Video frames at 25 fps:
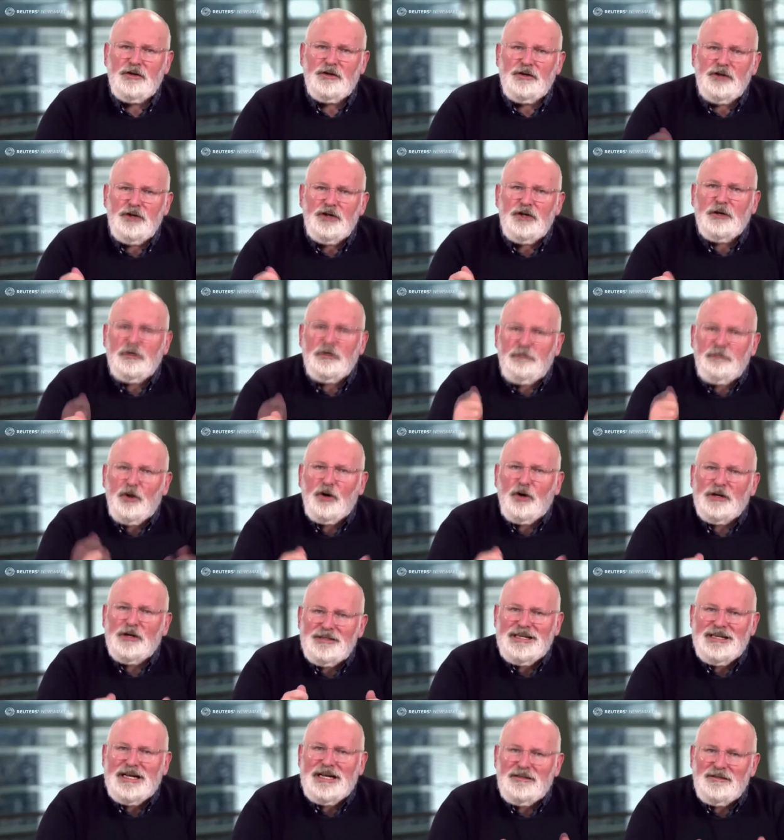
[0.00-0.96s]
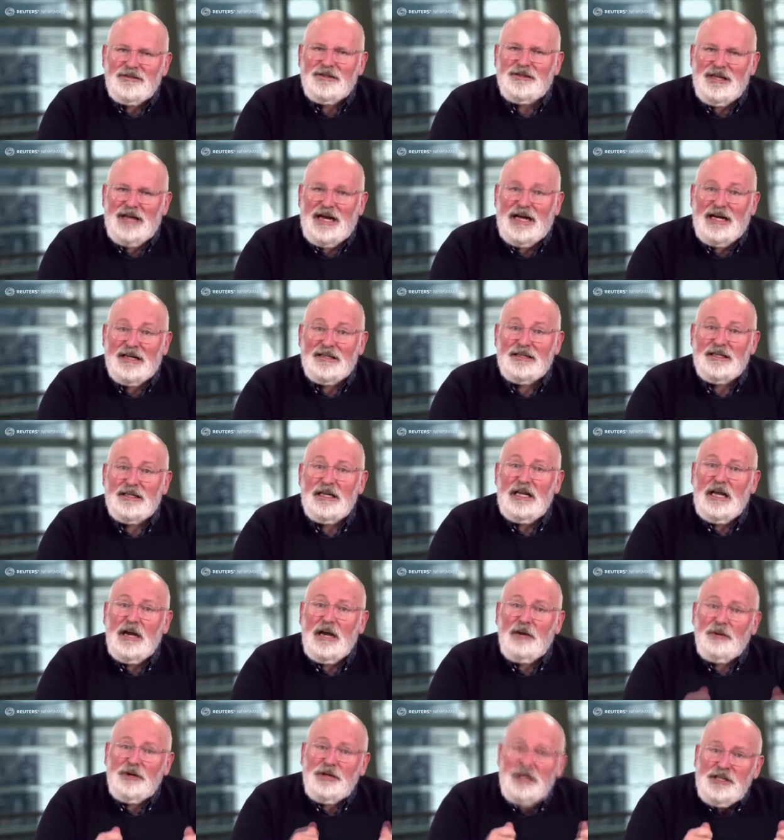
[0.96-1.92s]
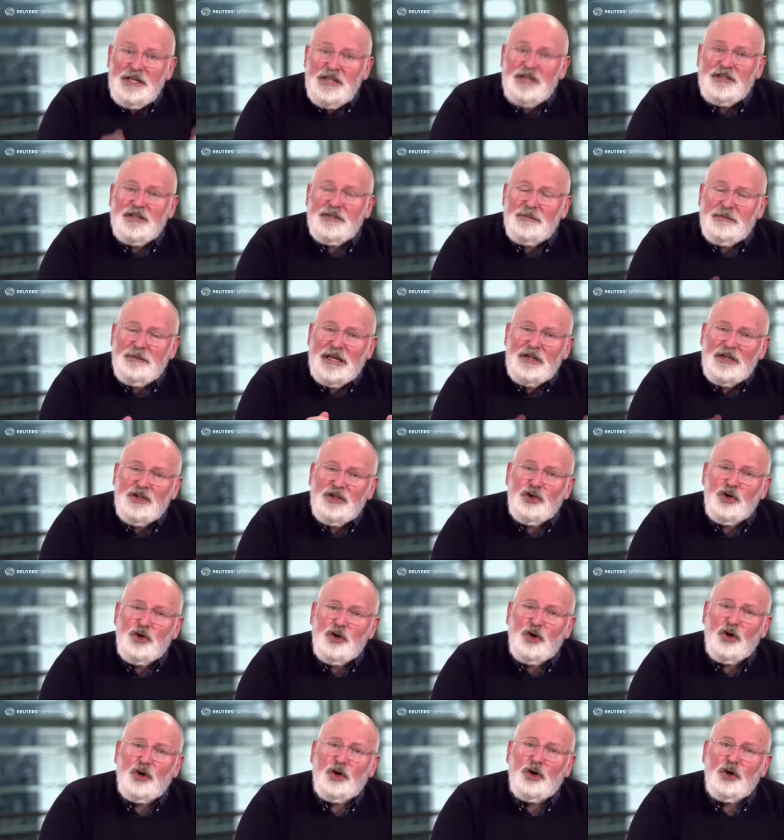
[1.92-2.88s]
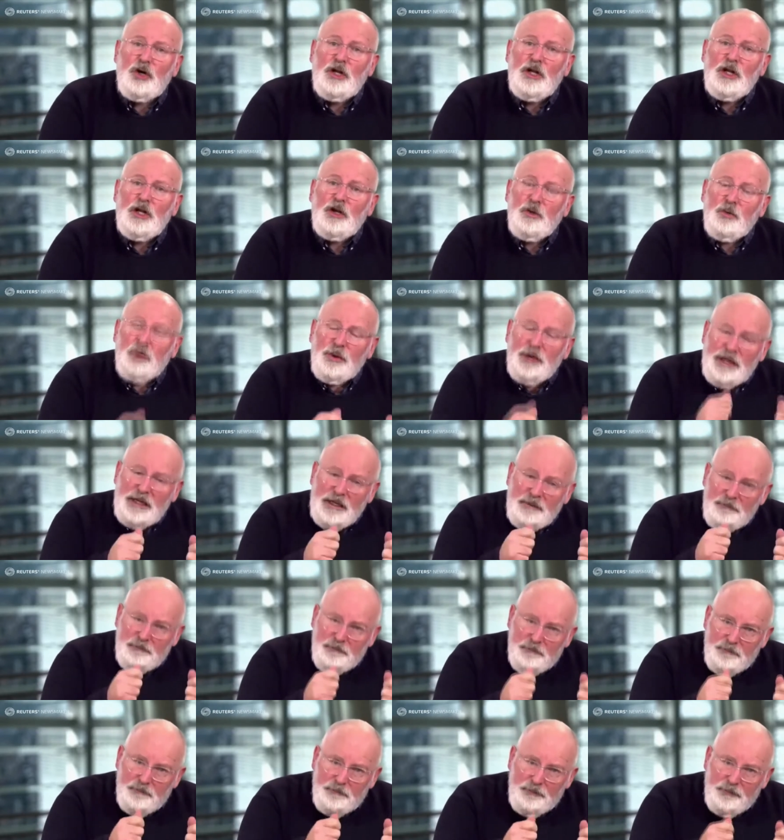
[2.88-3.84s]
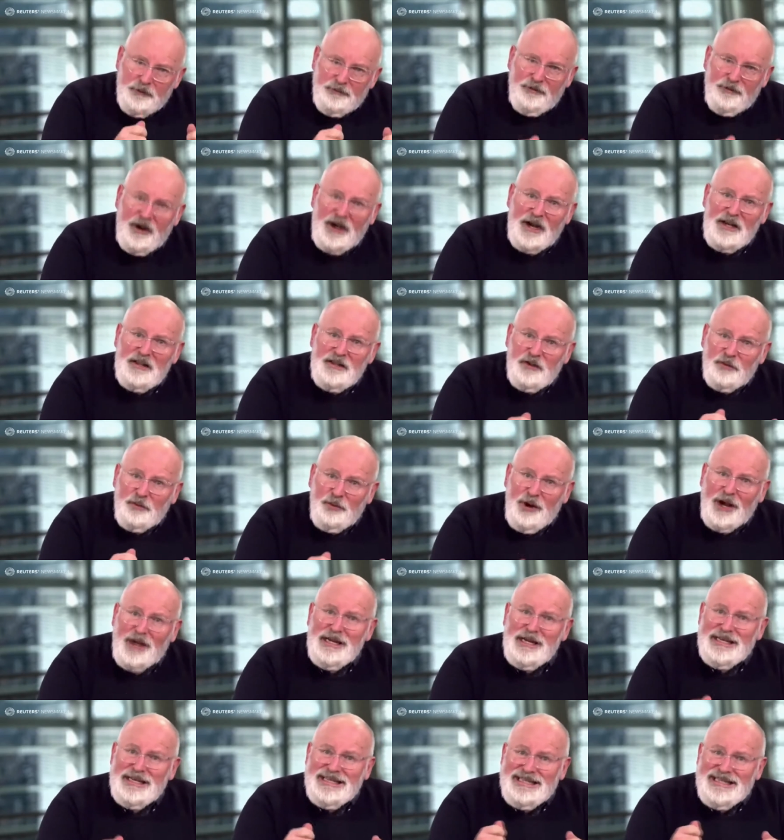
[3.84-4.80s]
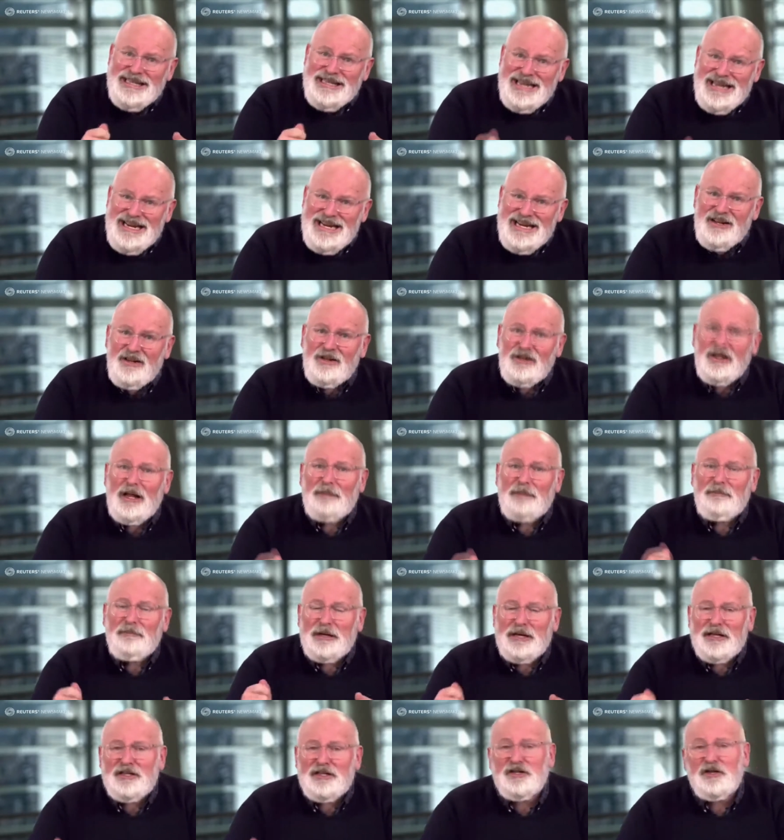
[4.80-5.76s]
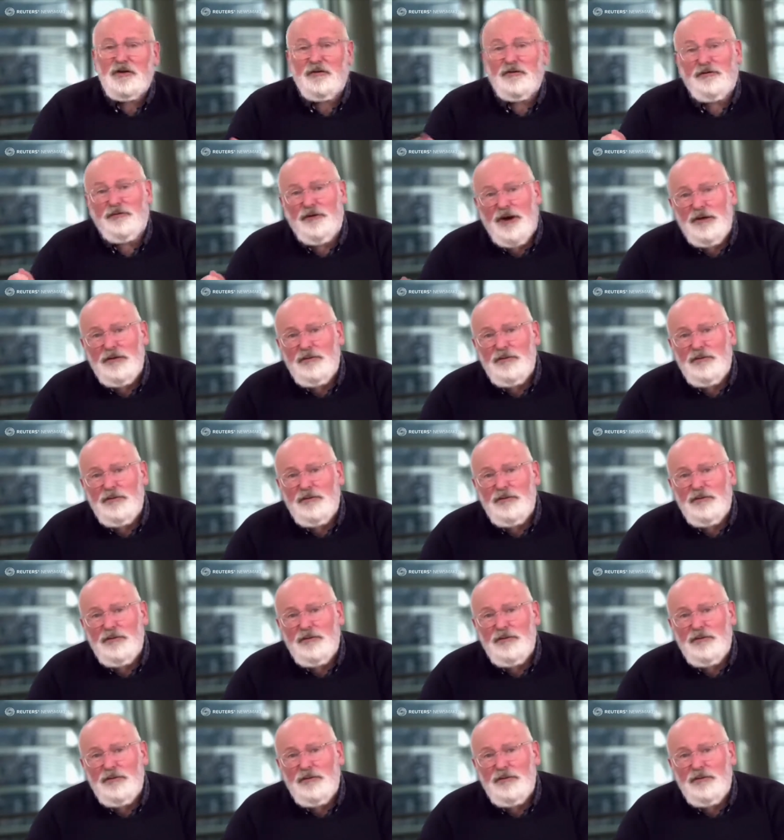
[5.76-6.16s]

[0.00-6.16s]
You can boil it down to that. And we need to make sure we provide the right legal and political